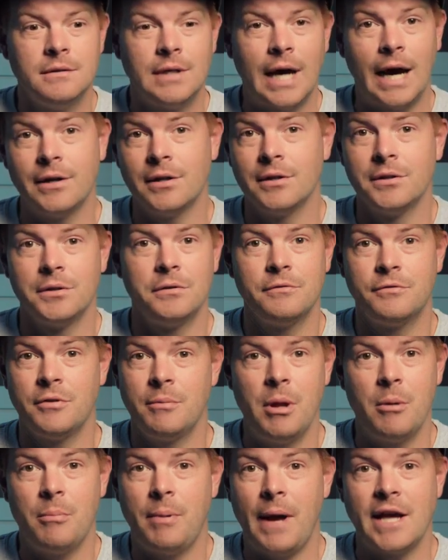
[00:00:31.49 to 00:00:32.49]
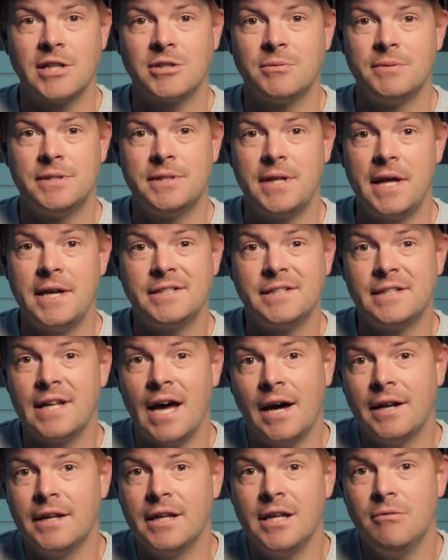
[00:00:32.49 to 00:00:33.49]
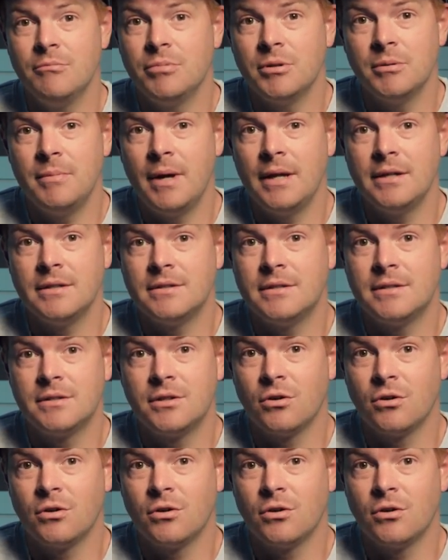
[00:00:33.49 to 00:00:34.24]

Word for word: how to learn from your past mistakes and how to implement